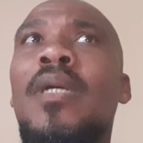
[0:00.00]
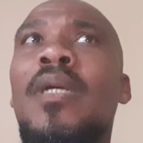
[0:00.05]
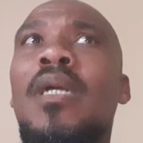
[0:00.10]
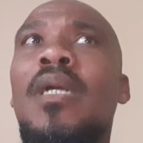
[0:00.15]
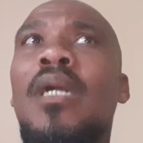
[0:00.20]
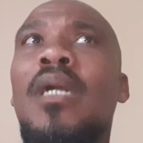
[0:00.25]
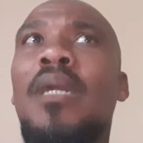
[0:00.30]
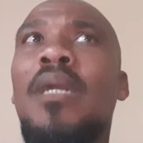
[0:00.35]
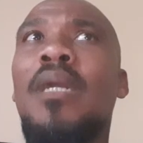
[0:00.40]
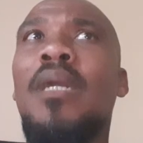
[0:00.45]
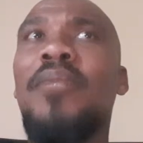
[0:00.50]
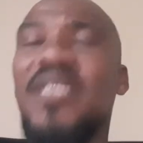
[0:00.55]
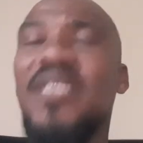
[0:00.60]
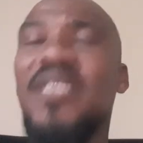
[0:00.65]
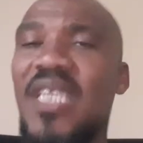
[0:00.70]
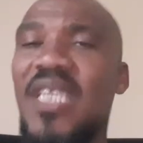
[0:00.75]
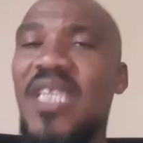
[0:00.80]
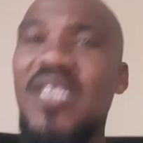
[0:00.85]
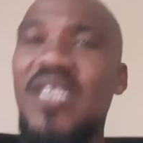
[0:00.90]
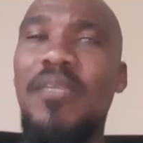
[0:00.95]

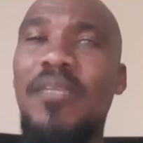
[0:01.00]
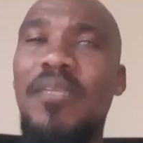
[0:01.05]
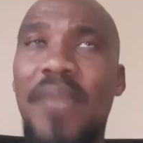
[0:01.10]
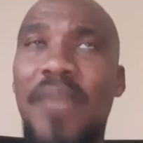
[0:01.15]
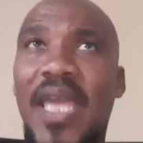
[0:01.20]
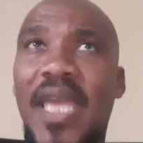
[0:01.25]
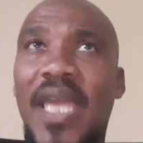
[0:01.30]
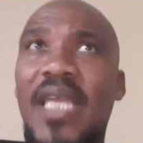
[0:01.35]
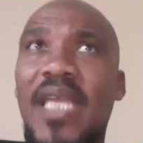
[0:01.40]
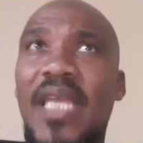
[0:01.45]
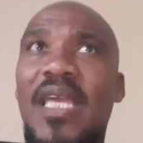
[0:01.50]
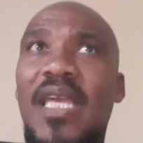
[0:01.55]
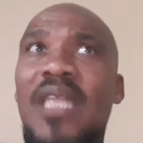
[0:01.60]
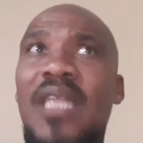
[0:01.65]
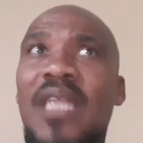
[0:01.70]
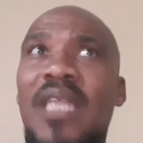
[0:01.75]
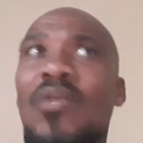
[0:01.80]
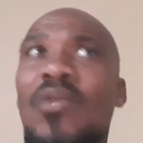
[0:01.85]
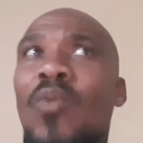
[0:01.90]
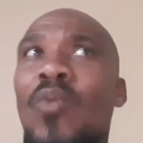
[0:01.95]
participate in the
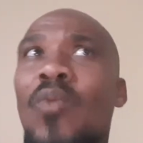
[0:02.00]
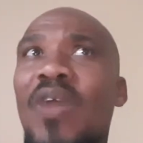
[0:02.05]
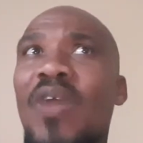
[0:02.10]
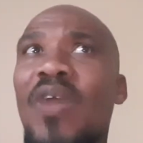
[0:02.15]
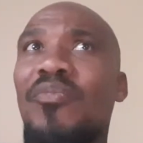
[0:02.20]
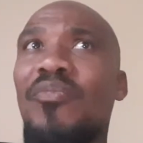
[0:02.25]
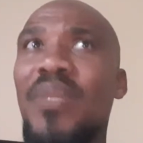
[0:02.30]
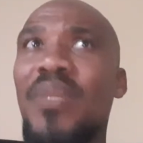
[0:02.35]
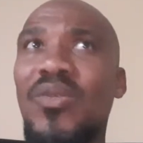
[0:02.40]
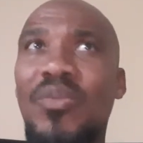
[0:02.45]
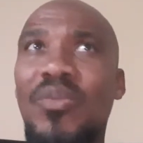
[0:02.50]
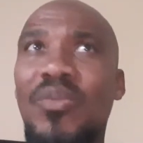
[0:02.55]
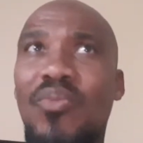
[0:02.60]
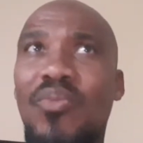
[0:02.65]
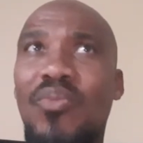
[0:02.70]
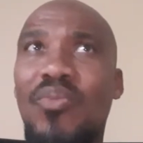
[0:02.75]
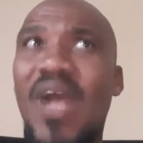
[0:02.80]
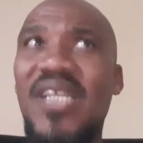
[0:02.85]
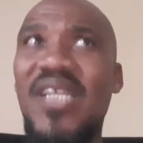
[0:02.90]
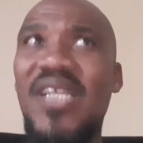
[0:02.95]
wealth building
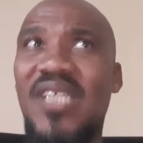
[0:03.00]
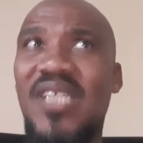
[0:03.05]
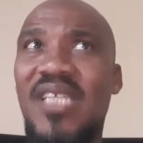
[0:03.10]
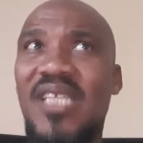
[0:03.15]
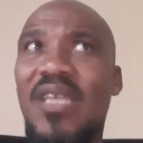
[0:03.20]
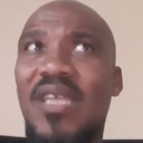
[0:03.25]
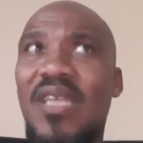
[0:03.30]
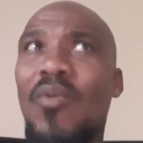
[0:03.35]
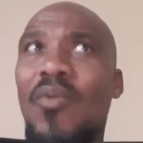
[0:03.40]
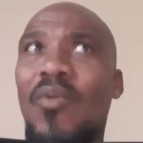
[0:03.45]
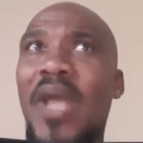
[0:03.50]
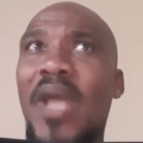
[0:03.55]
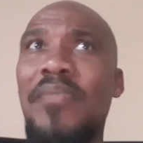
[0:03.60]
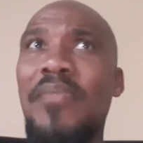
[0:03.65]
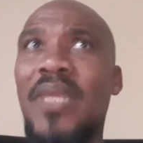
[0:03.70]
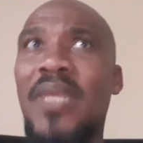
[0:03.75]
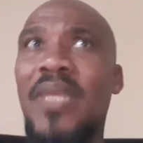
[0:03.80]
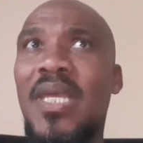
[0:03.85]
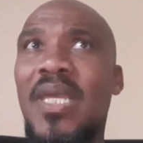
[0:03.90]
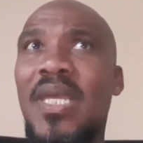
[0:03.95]
process that white
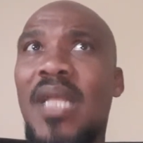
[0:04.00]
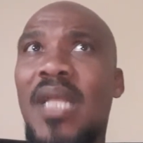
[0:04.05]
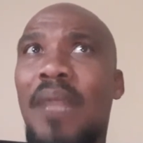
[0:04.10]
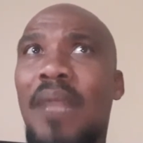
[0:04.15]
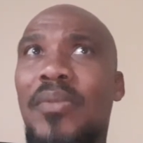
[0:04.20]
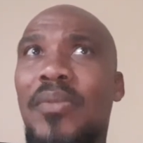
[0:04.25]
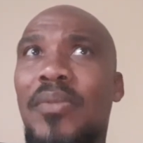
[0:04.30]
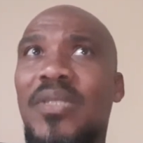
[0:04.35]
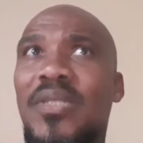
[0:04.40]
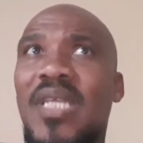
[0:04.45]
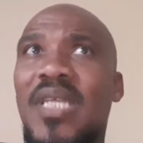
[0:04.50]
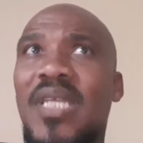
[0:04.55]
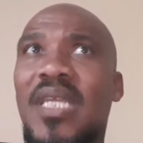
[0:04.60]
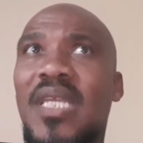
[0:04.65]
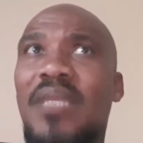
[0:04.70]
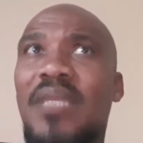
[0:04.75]
men are partaking